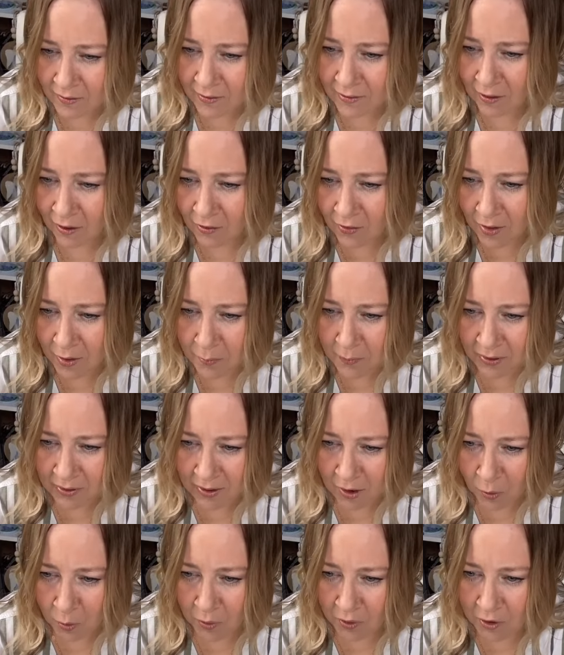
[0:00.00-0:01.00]
Y'all let me
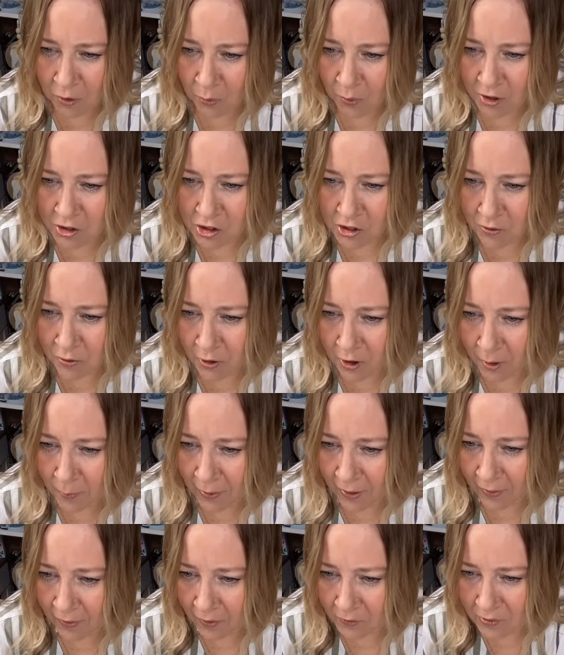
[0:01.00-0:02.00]
know where you're watching from.
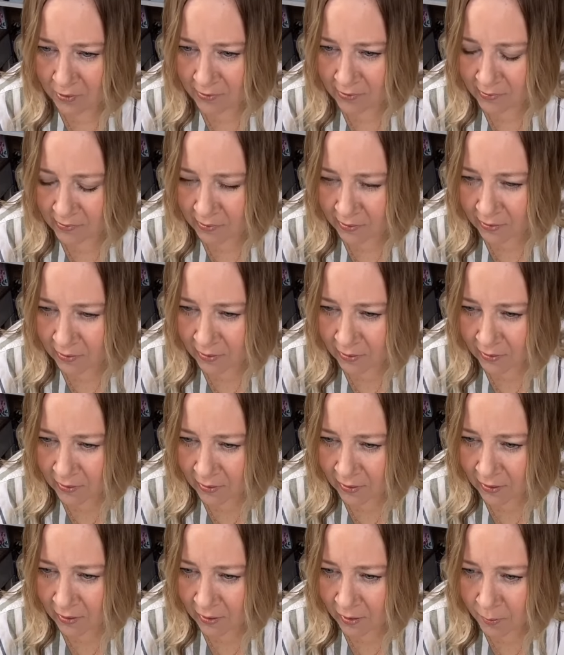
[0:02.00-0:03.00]
I love to see.
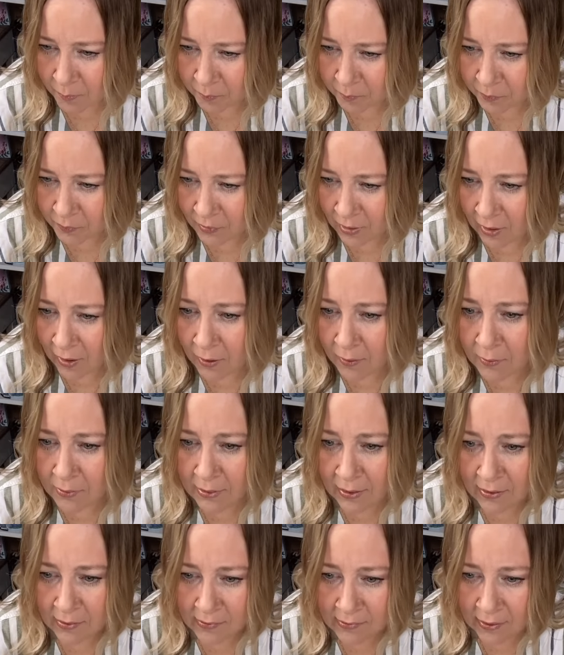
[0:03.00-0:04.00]

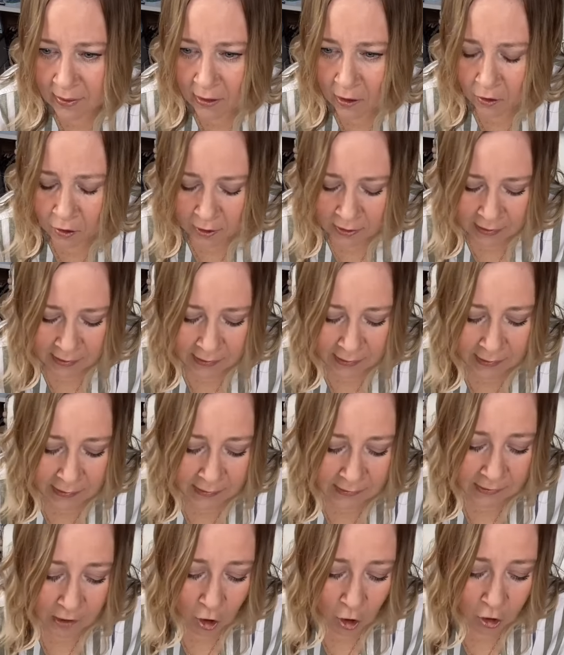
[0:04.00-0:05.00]
Yes, Karen, it
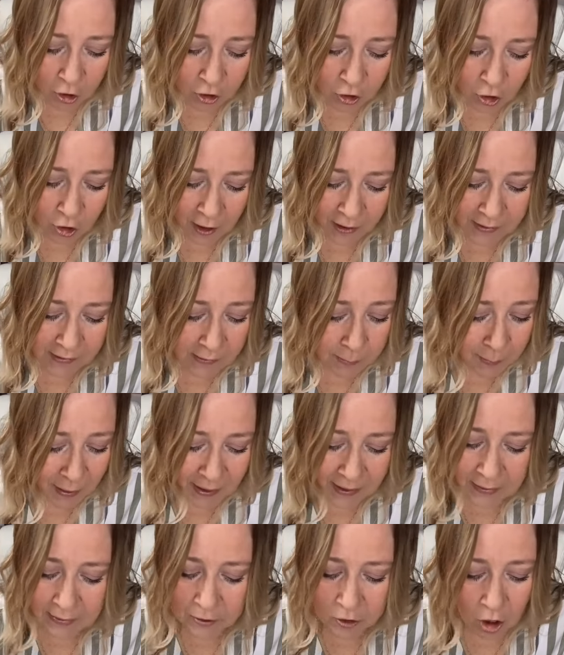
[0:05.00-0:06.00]
is
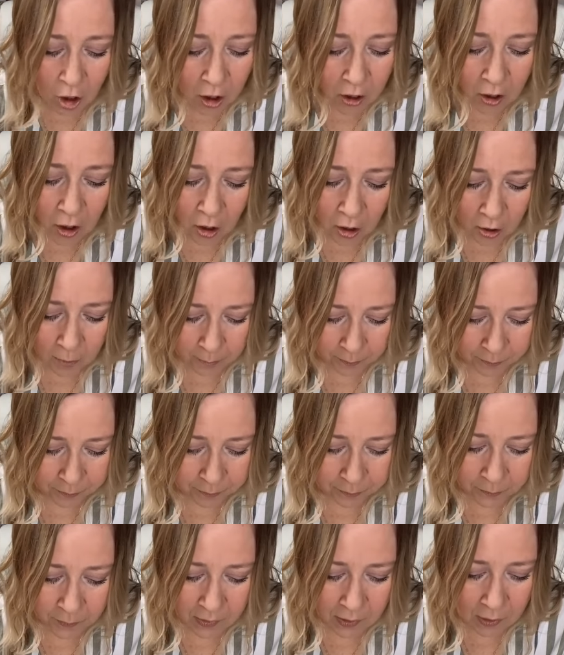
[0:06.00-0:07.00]
artgracepaint.com.
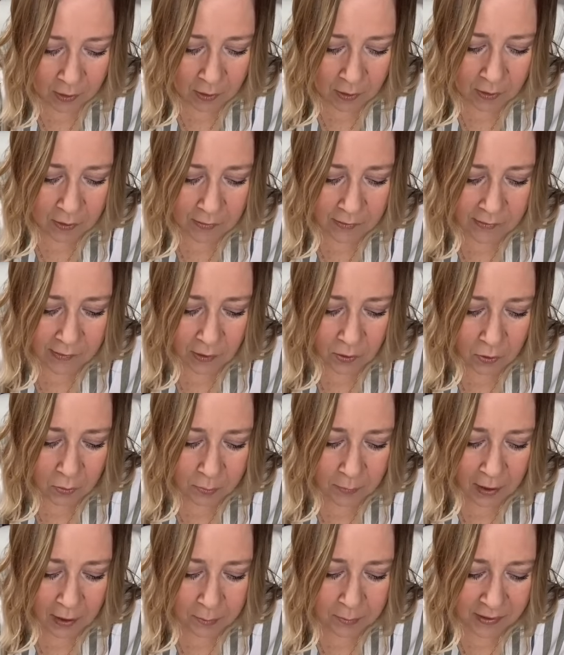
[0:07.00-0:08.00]
So
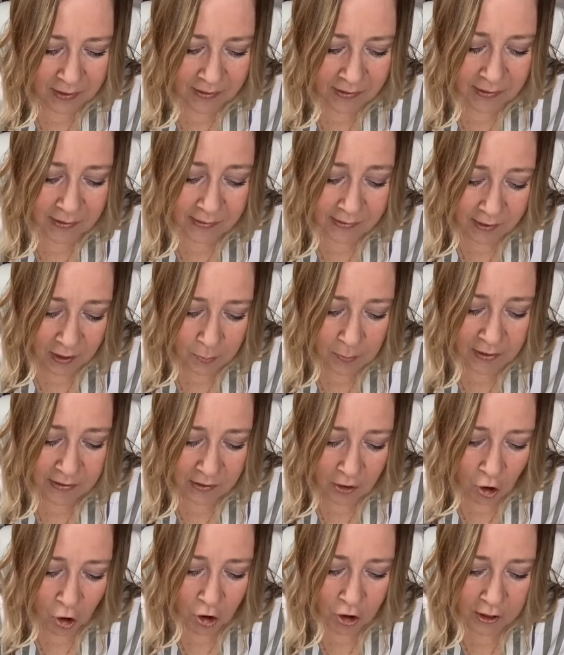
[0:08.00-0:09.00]
my business name
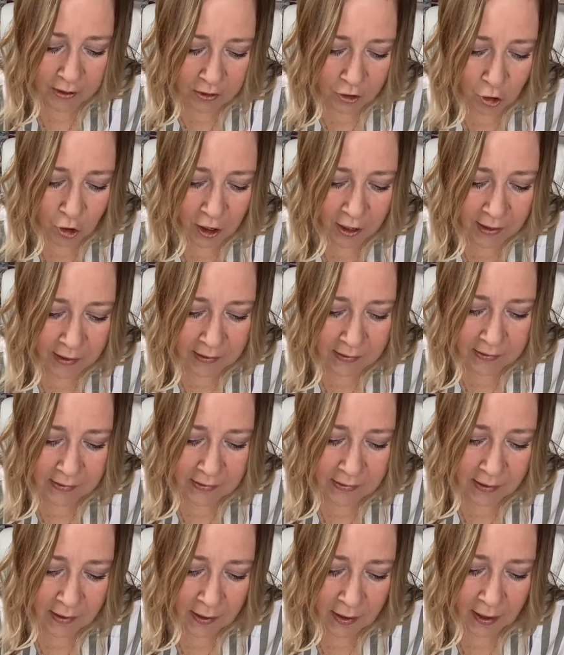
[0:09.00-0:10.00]
is Art and
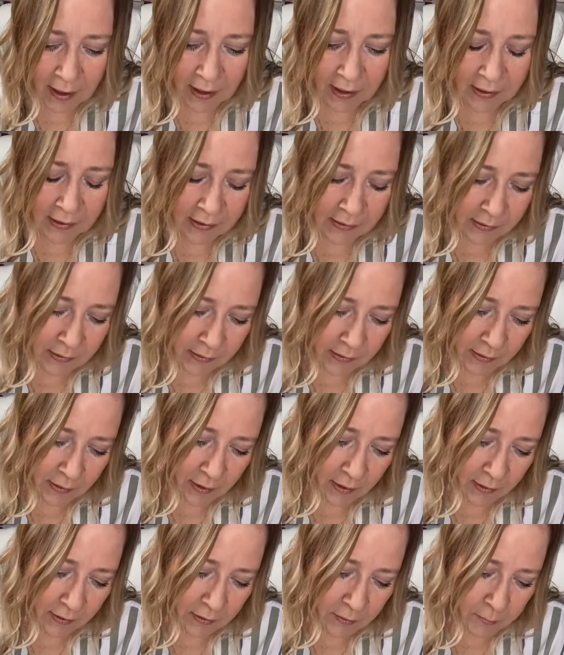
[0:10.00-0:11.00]
Grace, and
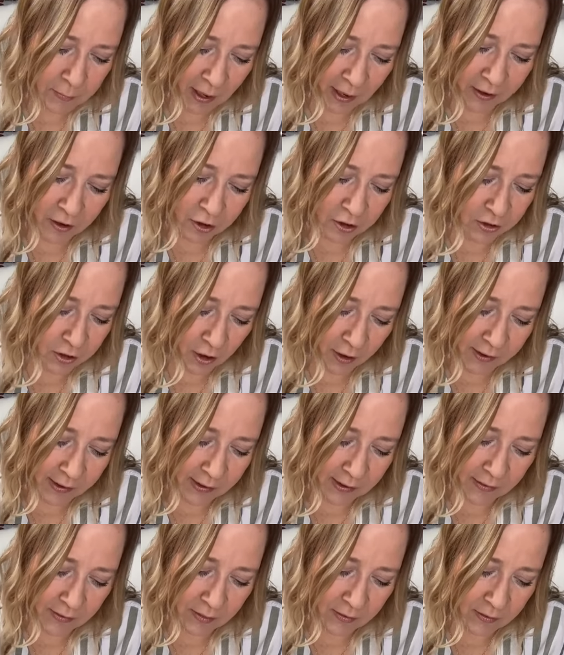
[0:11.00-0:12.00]
I could not
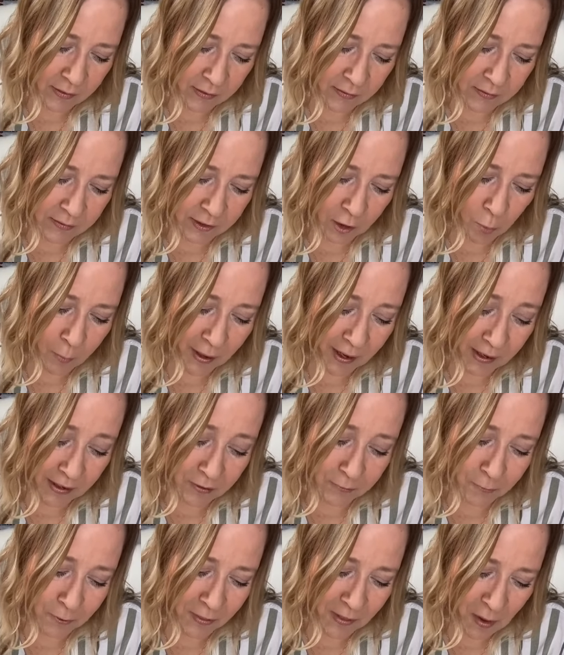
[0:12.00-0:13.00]
get the
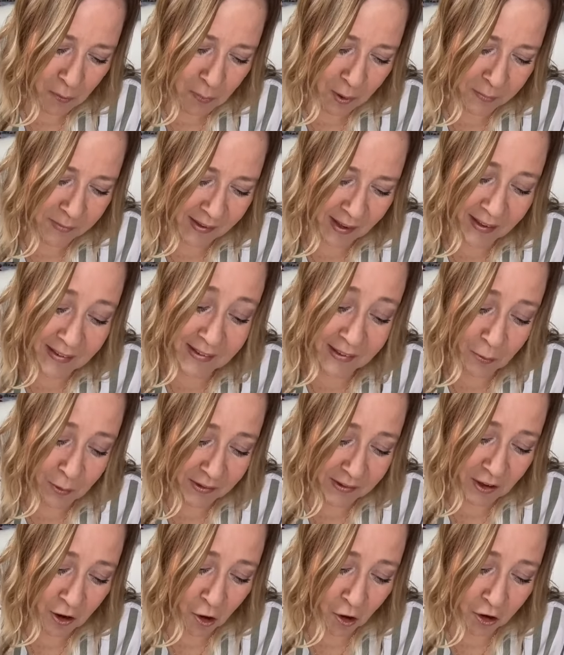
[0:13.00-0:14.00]
domain for that website, so
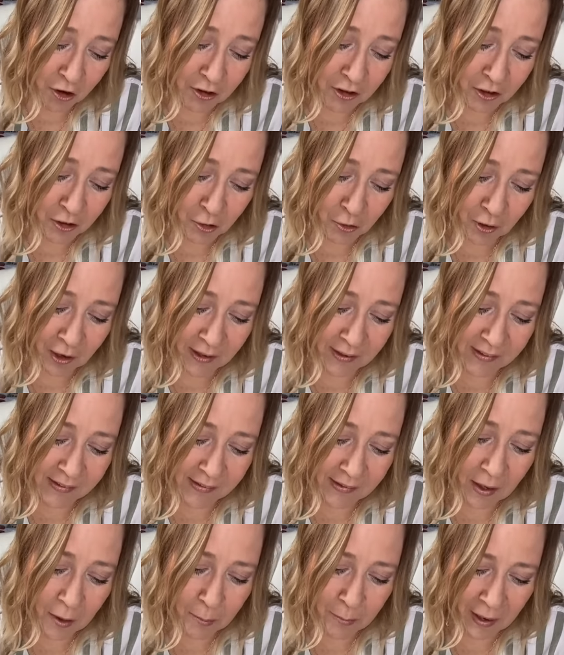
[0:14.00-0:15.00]
it's
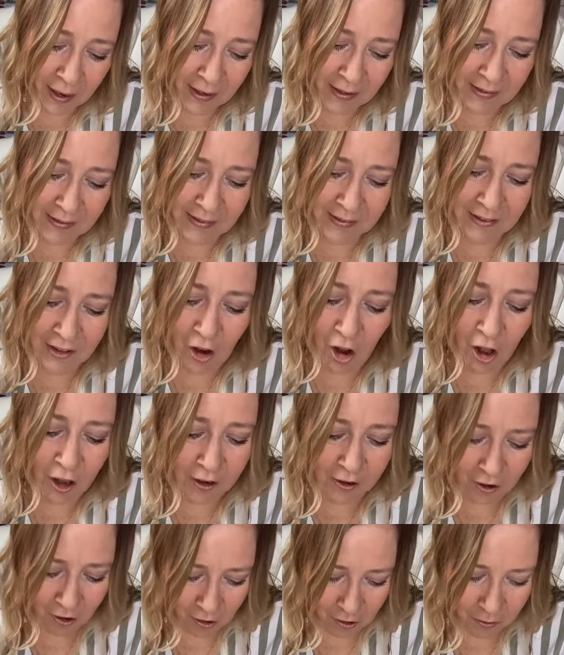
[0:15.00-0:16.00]

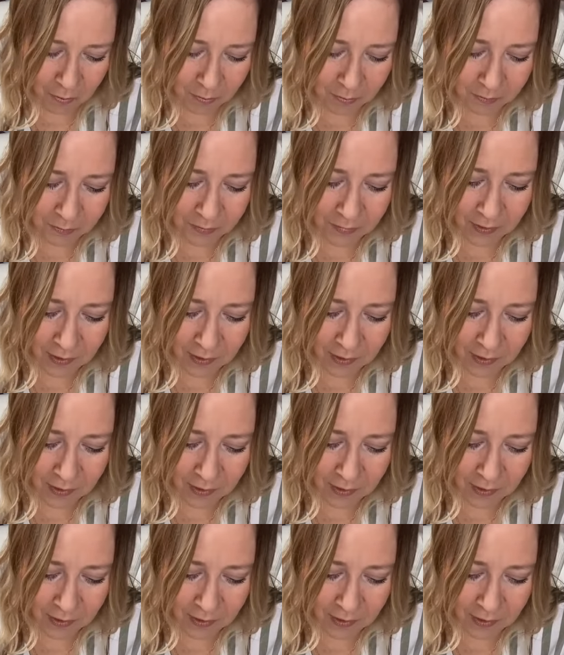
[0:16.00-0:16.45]
artgracepaint.com.